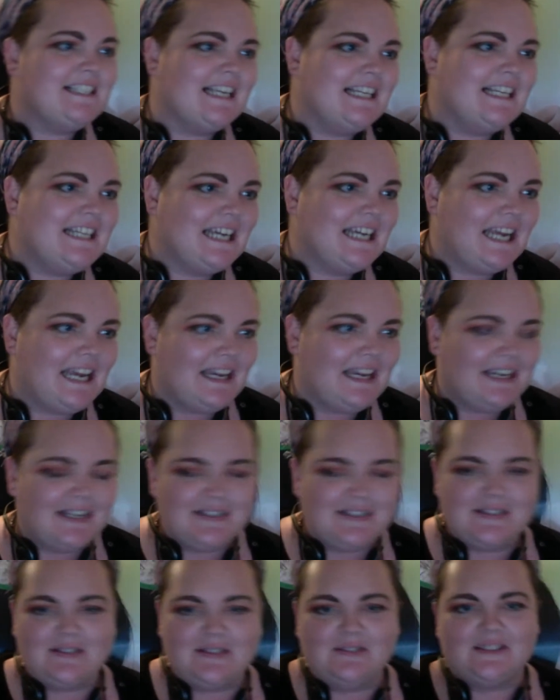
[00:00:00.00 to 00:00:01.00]
care
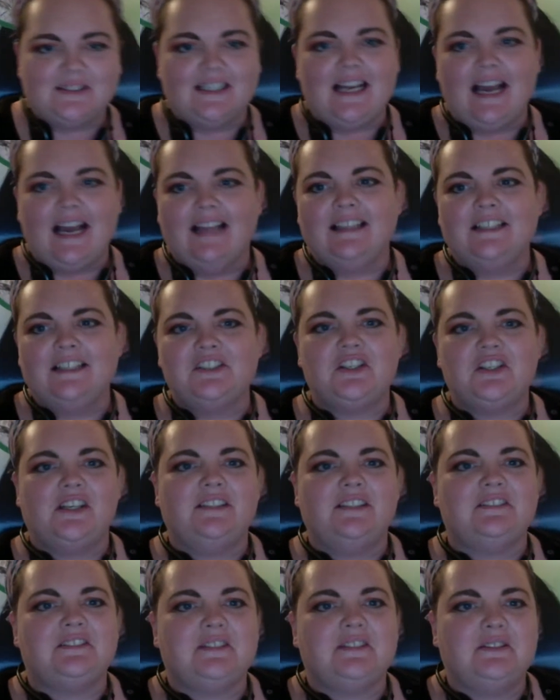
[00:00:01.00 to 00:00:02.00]
consultant, Alex, she
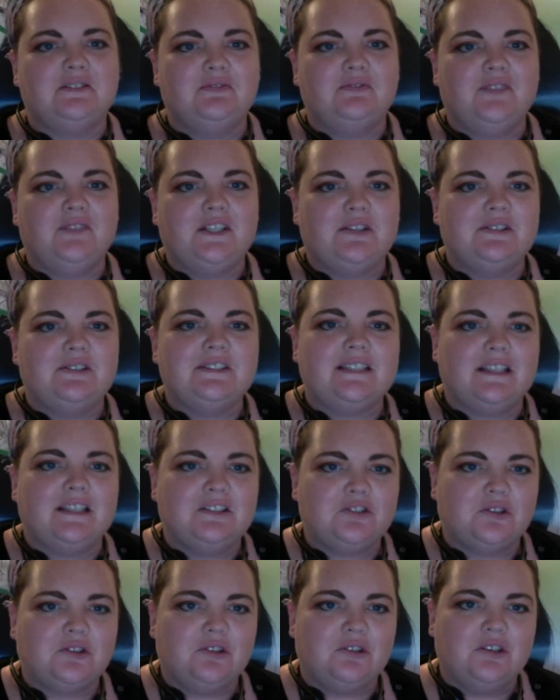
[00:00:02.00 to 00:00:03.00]
does a lot of videos there
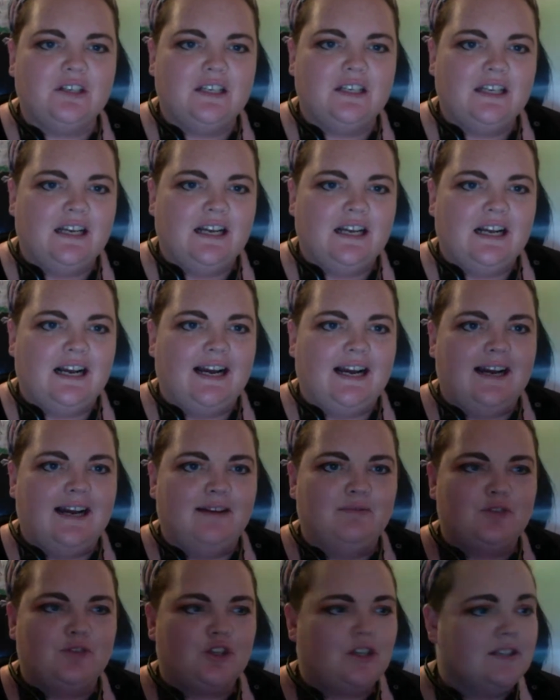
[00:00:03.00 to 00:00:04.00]
too.
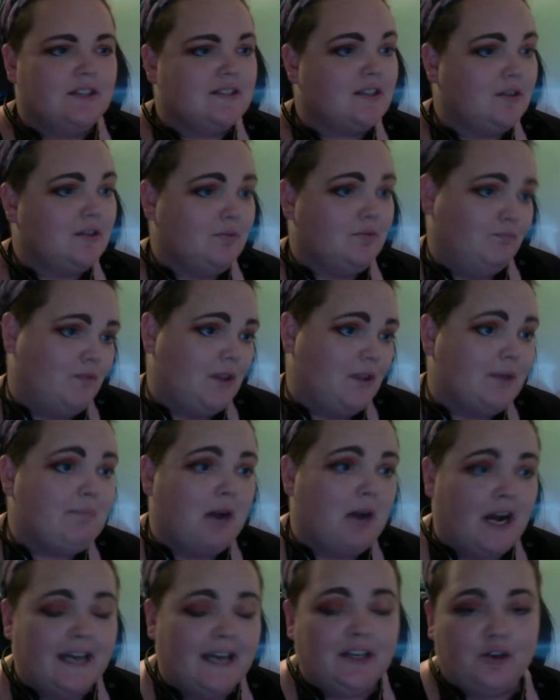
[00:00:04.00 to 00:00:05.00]
She's the
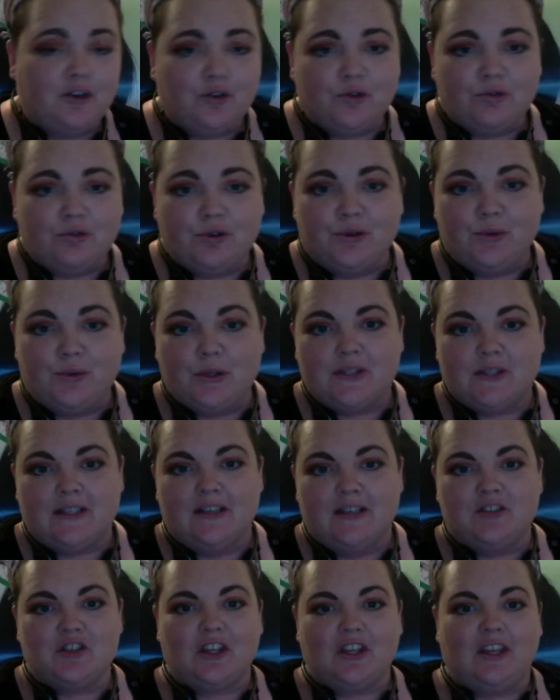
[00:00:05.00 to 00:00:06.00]
mite guru
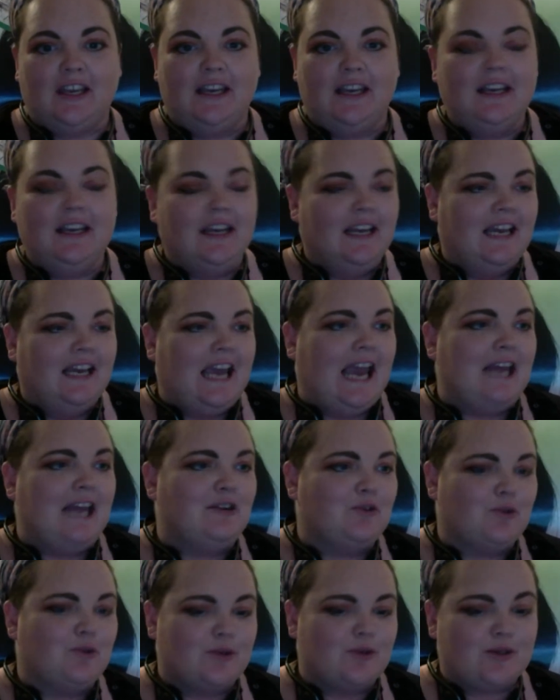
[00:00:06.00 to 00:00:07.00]
essentially, and
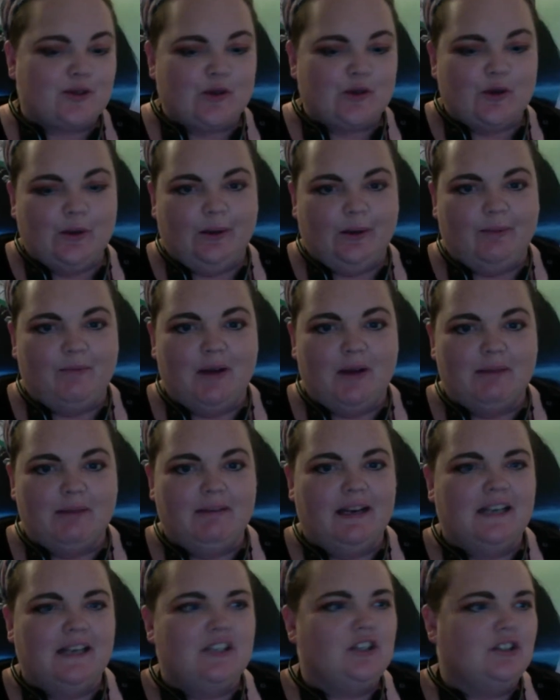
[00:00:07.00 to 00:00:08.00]
also my
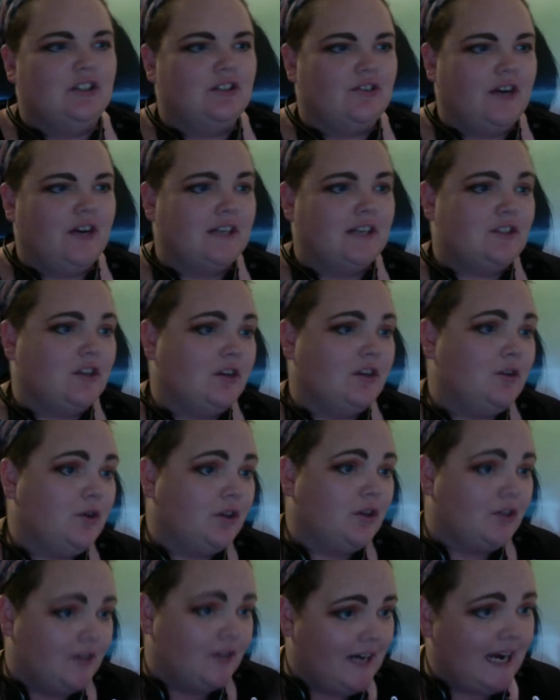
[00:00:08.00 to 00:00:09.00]
managing director who
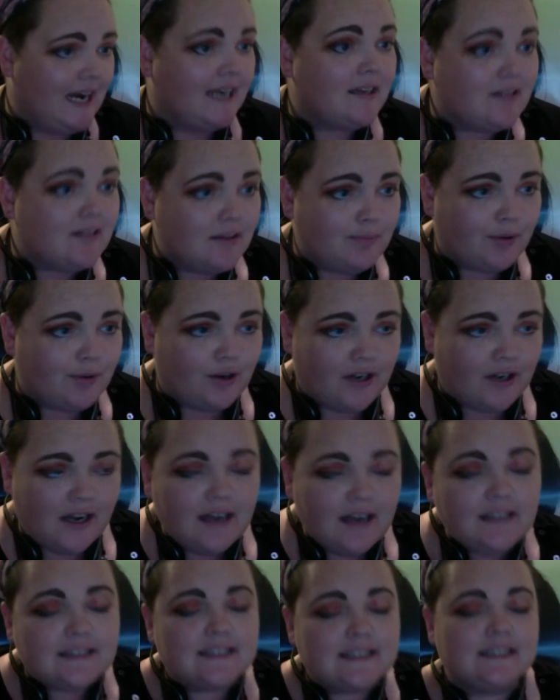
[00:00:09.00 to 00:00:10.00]
created the
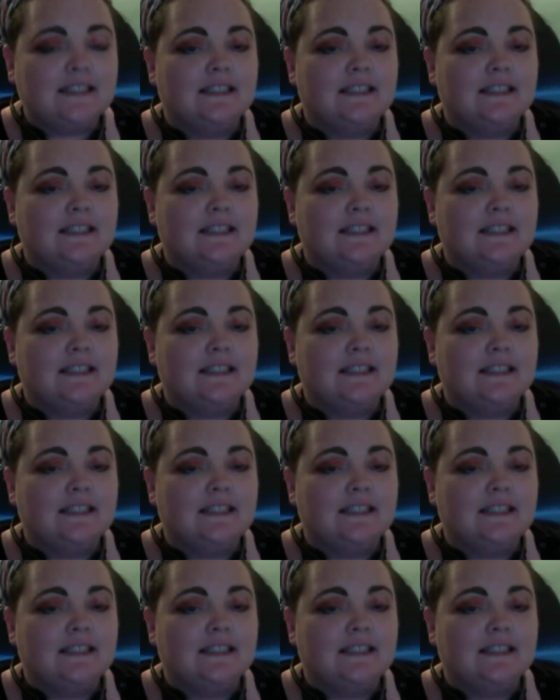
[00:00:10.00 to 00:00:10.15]
product.